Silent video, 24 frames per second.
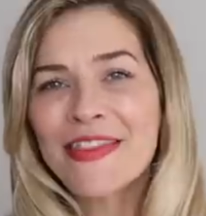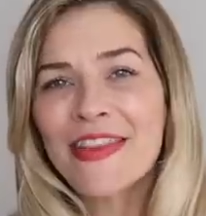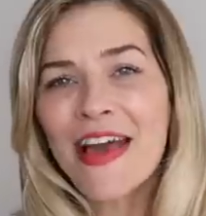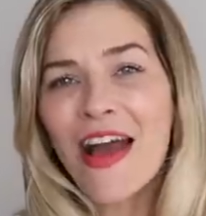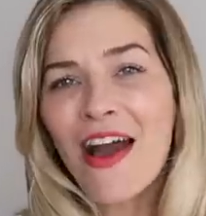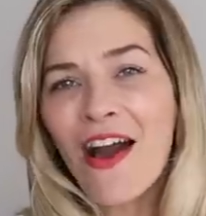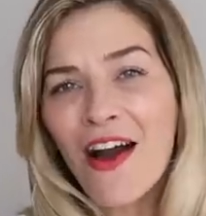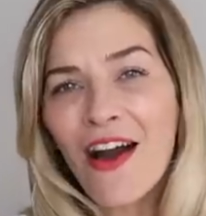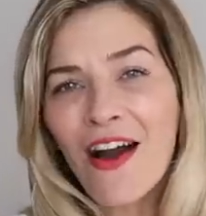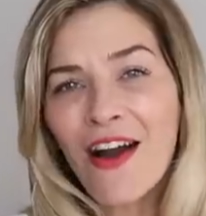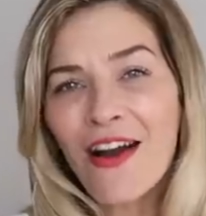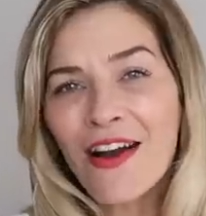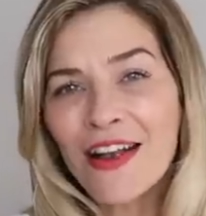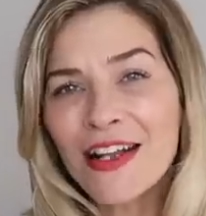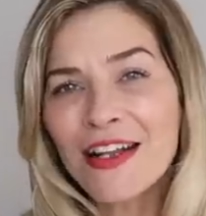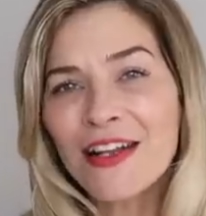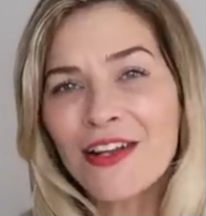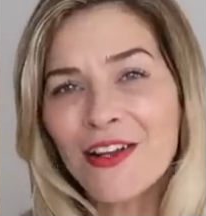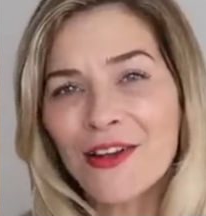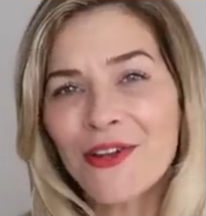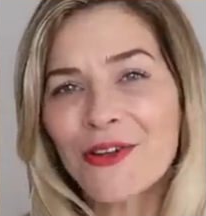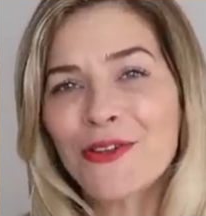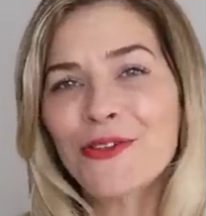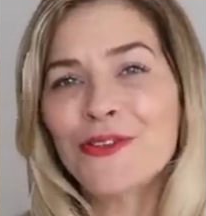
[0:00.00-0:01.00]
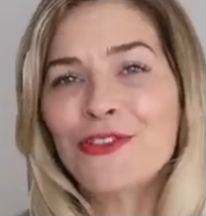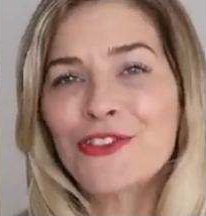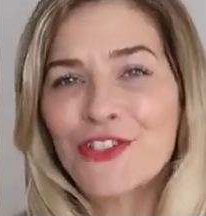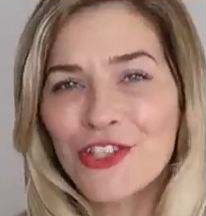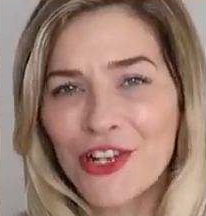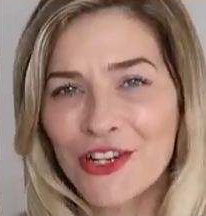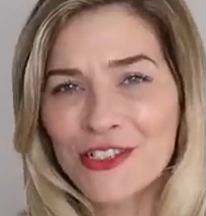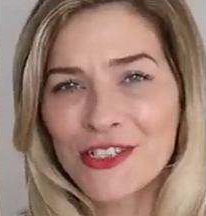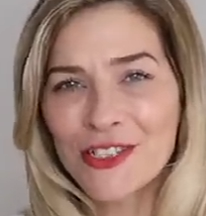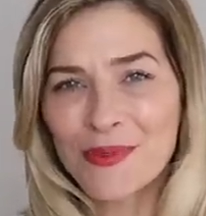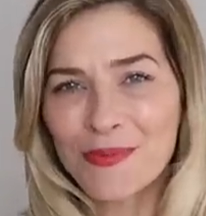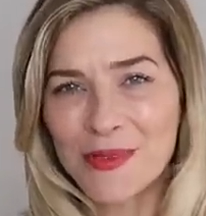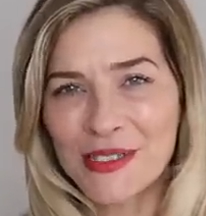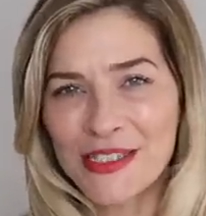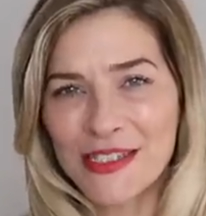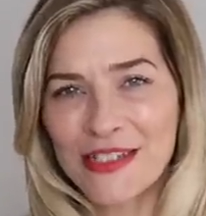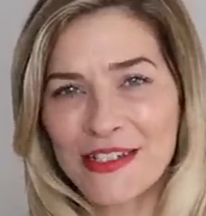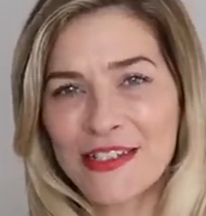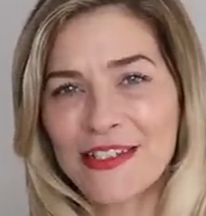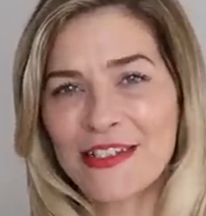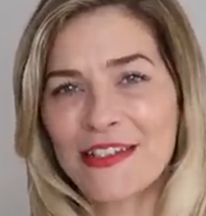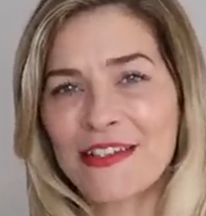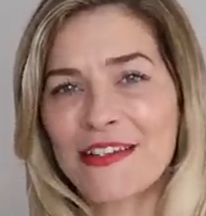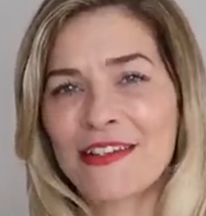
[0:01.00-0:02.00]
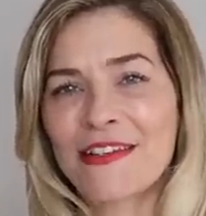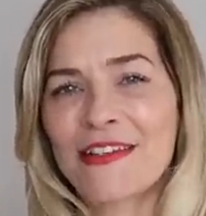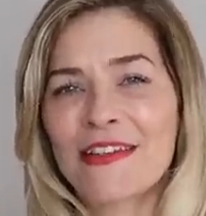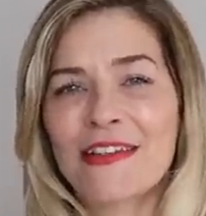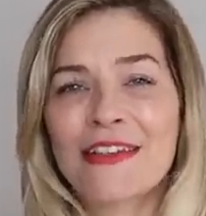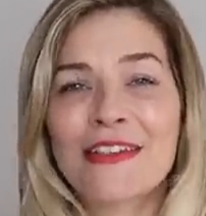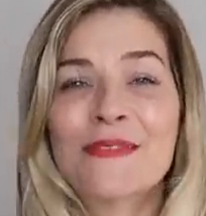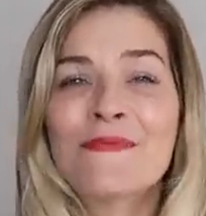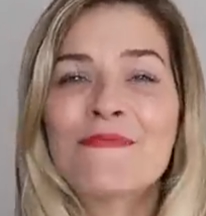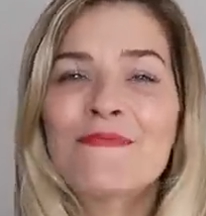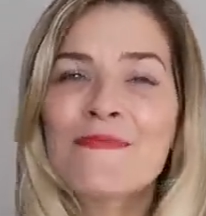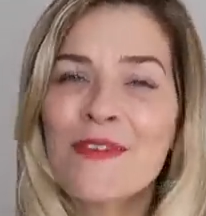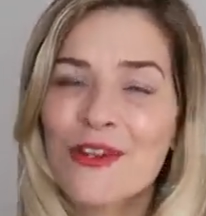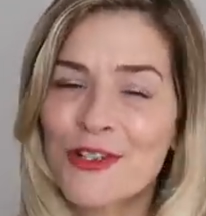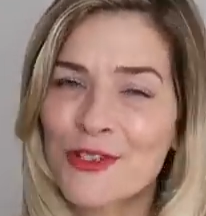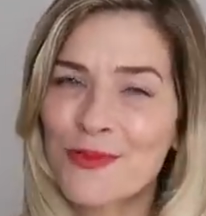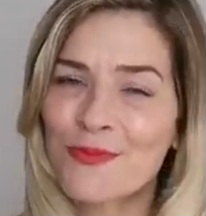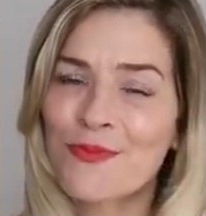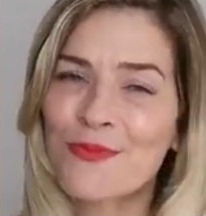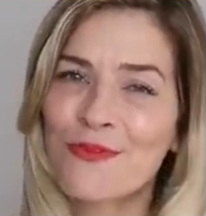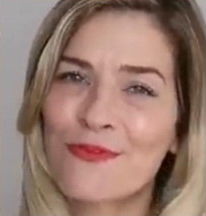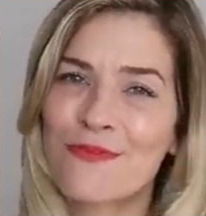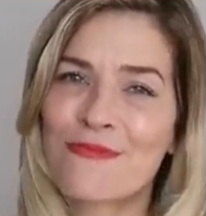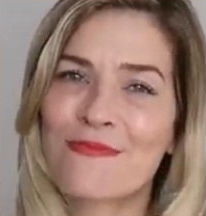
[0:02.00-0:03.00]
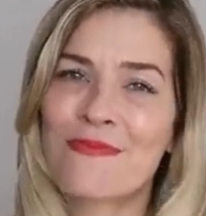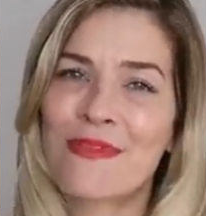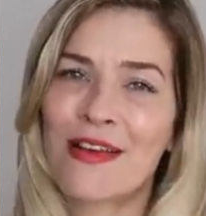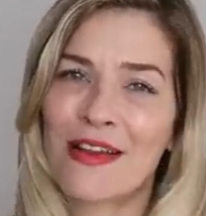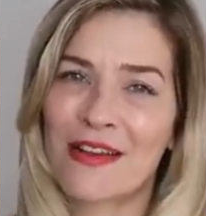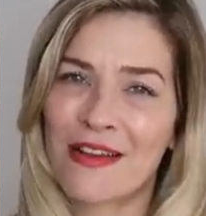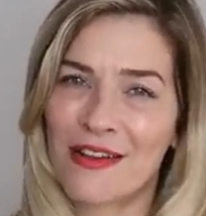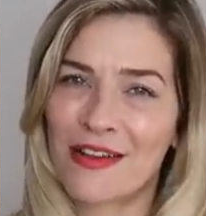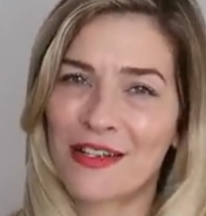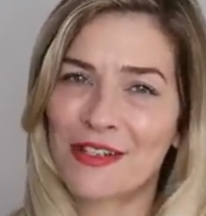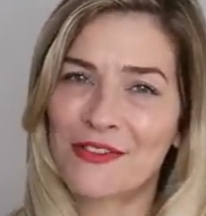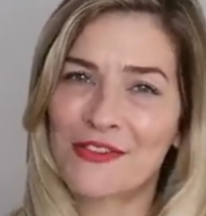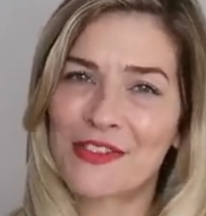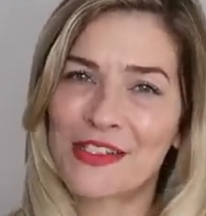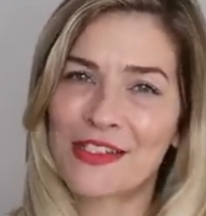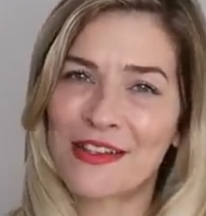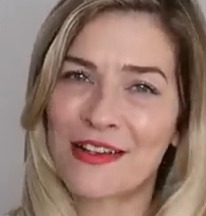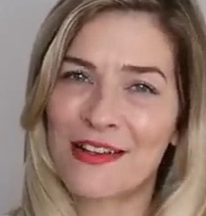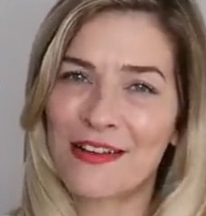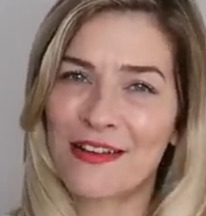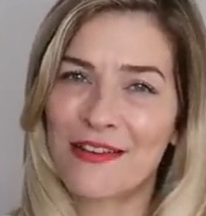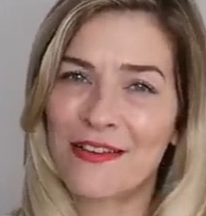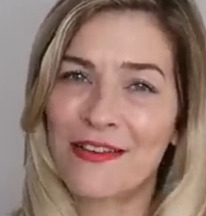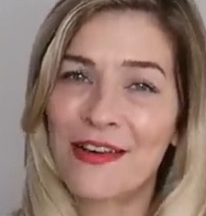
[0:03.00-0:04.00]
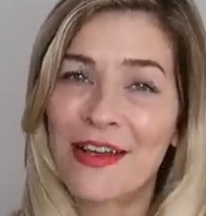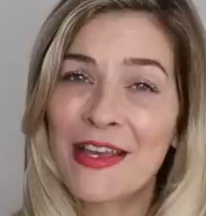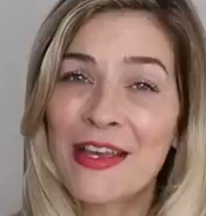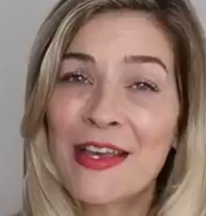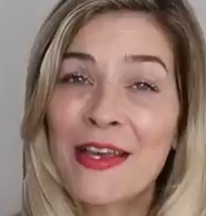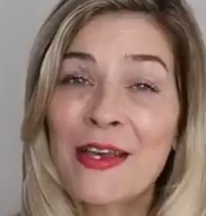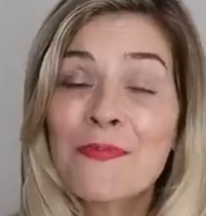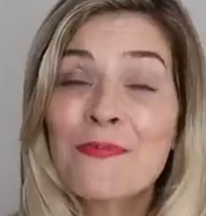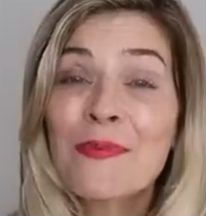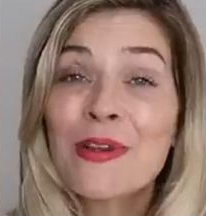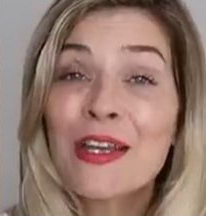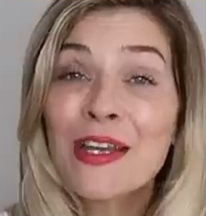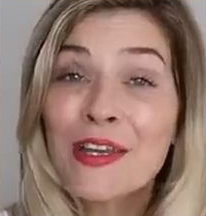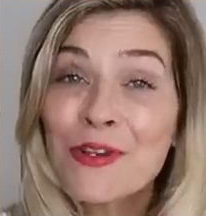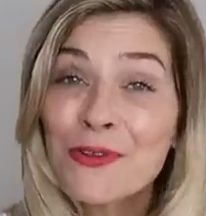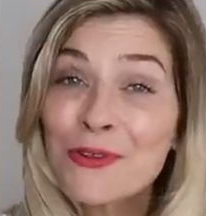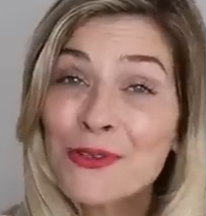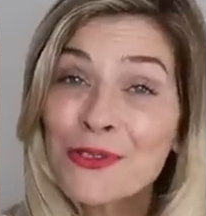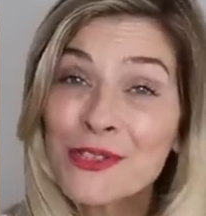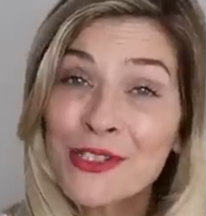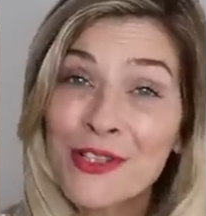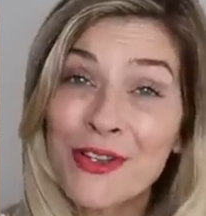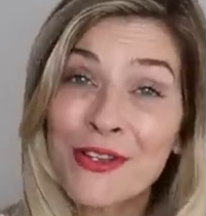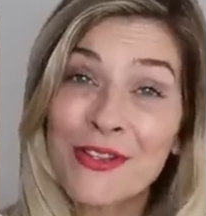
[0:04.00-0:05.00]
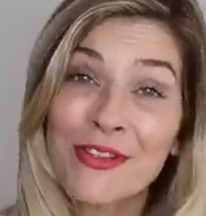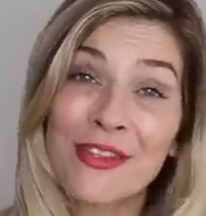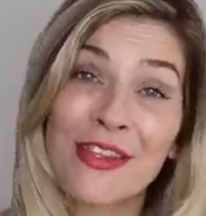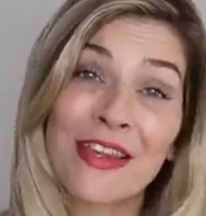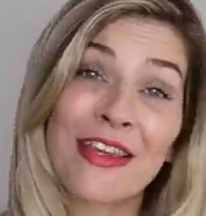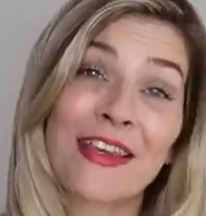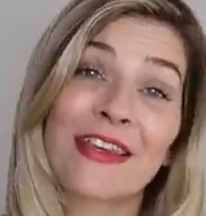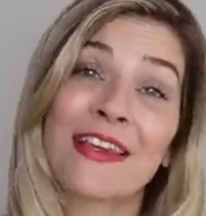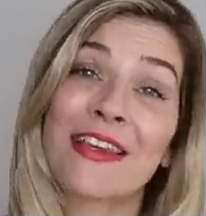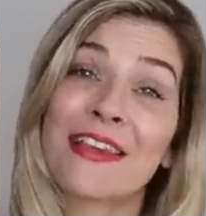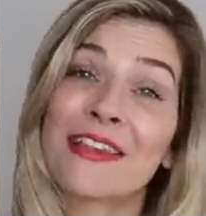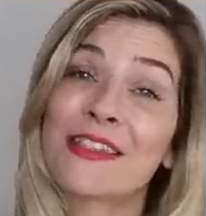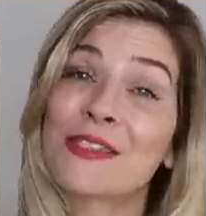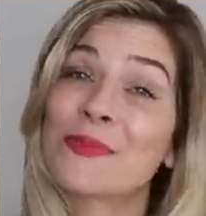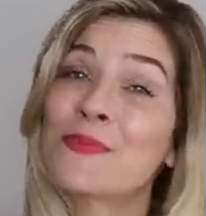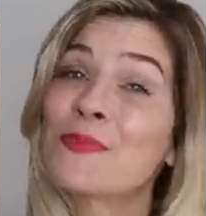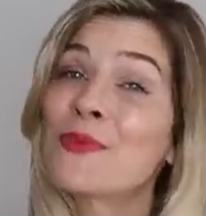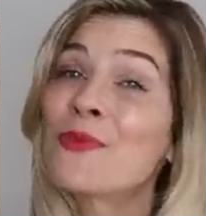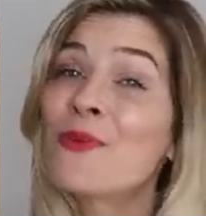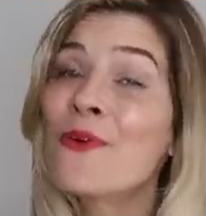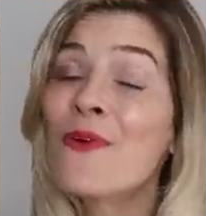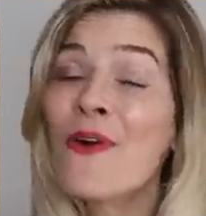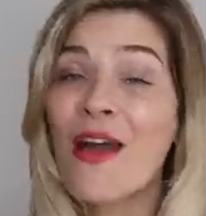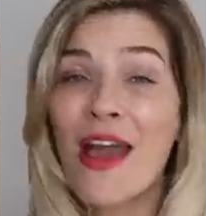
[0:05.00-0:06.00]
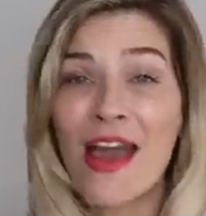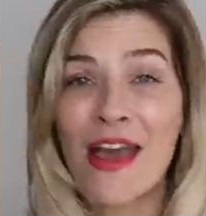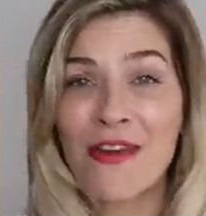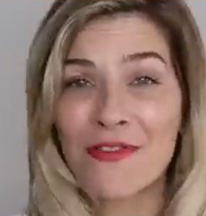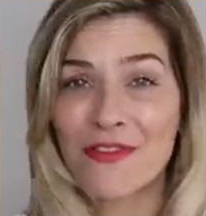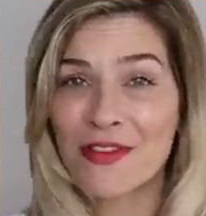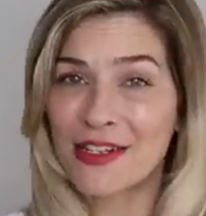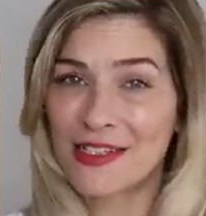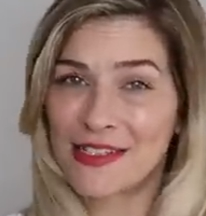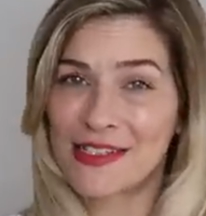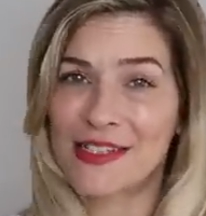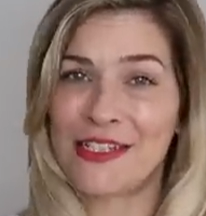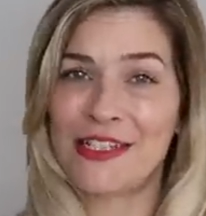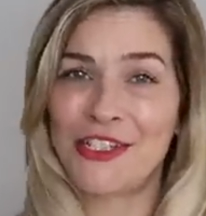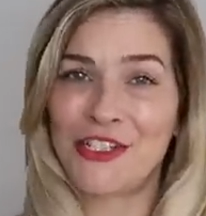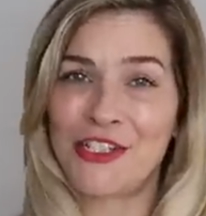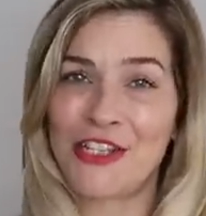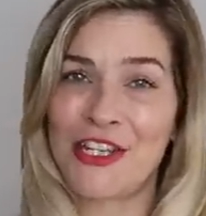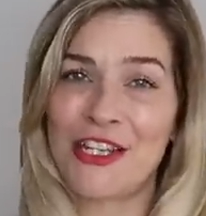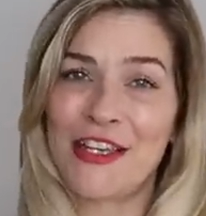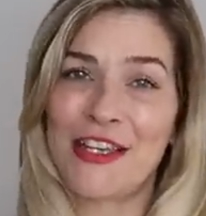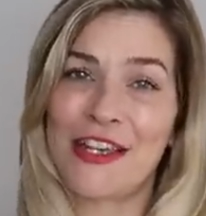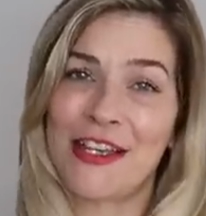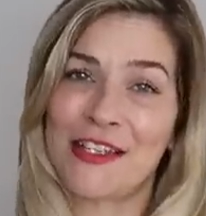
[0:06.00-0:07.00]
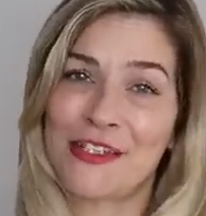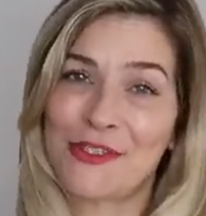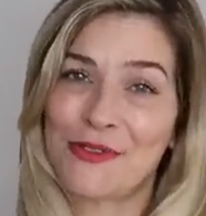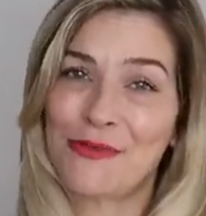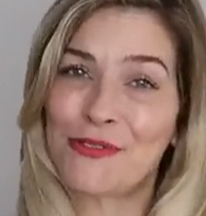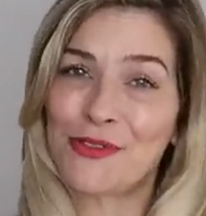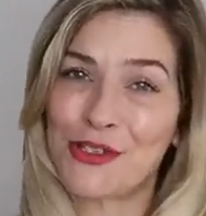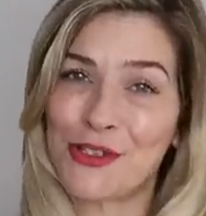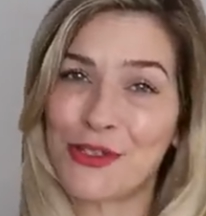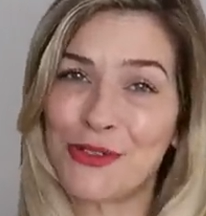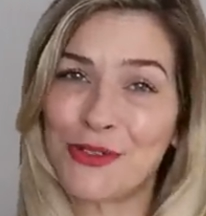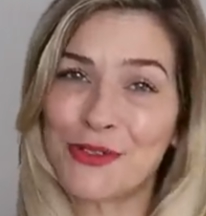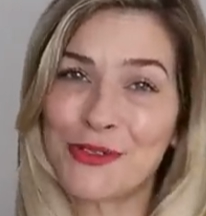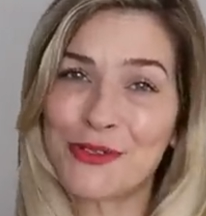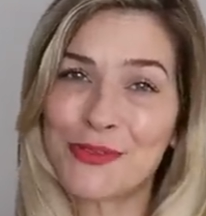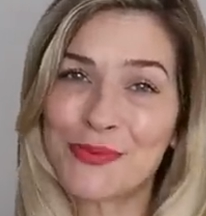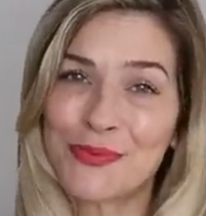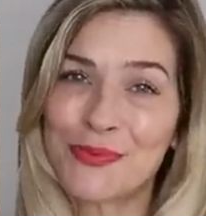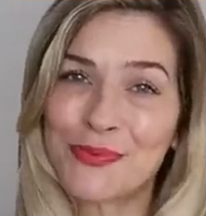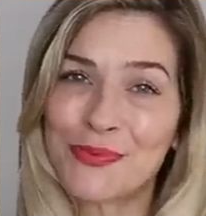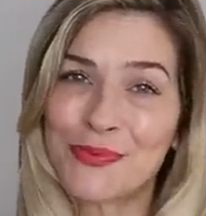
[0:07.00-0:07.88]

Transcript: That high-low juxtaposition is much more my kind of style, but I also think it's more effortlessly chic as a result.